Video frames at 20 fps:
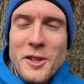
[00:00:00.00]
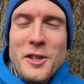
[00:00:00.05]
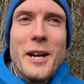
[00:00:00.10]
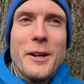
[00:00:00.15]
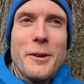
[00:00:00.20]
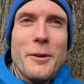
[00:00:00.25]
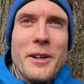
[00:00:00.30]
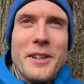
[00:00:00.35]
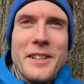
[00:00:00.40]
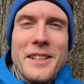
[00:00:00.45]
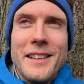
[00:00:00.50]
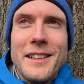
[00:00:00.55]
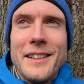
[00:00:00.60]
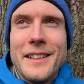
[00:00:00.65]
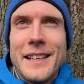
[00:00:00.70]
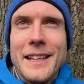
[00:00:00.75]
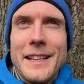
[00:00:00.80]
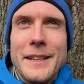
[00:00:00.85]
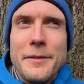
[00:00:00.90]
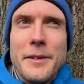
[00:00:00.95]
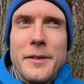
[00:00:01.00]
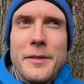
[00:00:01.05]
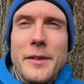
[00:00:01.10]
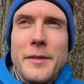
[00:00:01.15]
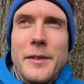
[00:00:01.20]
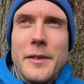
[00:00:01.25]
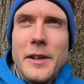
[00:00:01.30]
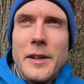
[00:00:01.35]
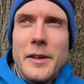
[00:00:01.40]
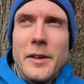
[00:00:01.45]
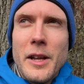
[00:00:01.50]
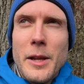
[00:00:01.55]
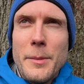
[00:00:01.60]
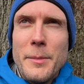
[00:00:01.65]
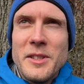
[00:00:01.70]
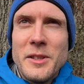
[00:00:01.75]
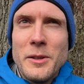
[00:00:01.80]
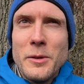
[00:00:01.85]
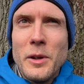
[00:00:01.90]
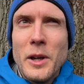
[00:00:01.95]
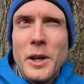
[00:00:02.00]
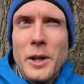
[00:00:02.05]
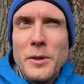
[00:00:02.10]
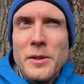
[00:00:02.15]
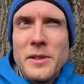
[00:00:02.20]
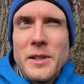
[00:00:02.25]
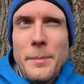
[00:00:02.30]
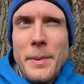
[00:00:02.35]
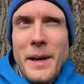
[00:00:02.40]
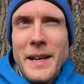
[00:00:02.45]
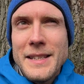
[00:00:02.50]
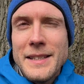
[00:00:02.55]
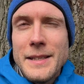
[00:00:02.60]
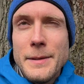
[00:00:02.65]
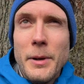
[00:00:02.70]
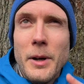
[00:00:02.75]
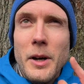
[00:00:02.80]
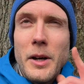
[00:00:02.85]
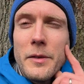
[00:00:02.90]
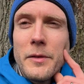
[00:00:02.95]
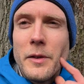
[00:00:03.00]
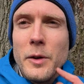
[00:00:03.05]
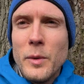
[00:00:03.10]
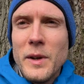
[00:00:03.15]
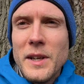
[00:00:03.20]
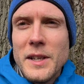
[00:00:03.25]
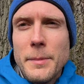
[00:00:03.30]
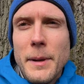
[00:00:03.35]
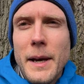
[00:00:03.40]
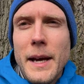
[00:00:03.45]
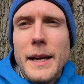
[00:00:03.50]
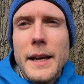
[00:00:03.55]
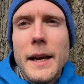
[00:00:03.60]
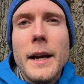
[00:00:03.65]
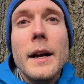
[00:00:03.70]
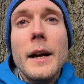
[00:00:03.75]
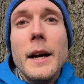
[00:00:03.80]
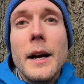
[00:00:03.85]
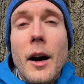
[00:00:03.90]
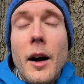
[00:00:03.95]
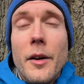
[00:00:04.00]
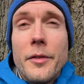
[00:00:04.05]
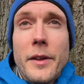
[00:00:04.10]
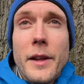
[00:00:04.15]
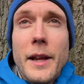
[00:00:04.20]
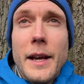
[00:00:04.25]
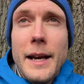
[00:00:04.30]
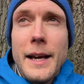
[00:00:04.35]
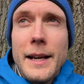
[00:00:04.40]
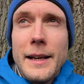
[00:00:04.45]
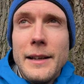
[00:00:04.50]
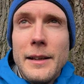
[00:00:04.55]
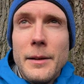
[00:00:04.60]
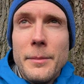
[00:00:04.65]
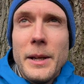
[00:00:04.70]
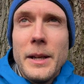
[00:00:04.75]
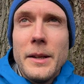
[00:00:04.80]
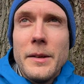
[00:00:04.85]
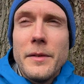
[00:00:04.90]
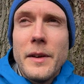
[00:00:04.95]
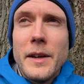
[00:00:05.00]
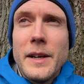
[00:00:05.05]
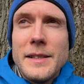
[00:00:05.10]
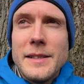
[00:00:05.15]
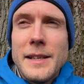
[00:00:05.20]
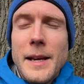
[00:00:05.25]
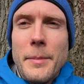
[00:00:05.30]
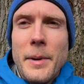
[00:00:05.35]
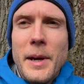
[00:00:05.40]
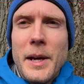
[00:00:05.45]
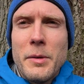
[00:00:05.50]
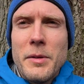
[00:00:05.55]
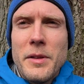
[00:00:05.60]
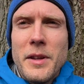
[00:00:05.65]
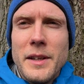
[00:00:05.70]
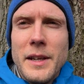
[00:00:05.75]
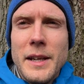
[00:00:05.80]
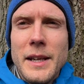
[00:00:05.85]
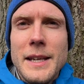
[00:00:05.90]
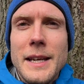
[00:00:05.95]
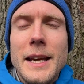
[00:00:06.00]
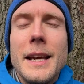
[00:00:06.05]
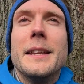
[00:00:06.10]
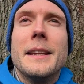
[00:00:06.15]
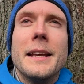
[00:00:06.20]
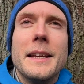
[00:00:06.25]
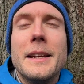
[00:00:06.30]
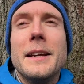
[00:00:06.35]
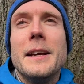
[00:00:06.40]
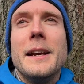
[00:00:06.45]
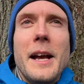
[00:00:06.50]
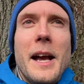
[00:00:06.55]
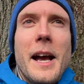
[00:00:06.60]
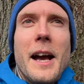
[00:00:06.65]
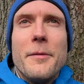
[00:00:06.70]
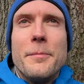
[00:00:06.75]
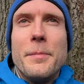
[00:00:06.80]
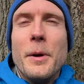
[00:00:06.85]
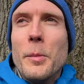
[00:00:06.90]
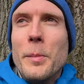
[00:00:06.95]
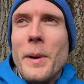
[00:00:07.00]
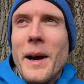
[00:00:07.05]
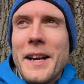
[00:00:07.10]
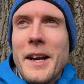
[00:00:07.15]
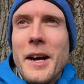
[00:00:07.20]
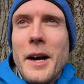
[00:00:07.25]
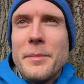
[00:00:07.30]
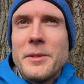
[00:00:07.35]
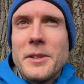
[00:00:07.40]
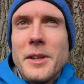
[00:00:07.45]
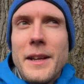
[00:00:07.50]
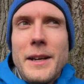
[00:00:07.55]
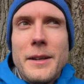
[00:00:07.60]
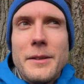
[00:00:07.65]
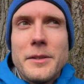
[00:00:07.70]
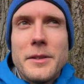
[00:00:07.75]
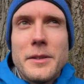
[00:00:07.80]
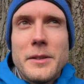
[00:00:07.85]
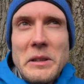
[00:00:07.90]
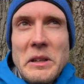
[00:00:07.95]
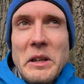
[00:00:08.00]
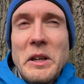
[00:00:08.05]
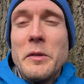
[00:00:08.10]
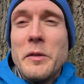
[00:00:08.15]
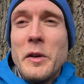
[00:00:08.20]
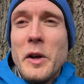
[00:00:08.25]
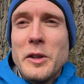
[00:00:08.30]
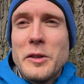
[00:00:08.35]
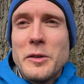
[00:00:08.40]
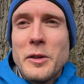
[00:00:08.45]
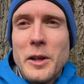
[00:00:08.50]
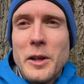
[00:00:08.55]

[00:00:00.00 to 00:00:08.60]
channel, I did like a uh, 1559 in the Mizunos at Battersea Park a few weeks back. After that, had a little bit of a setback with the knee and then have built back up. So that was first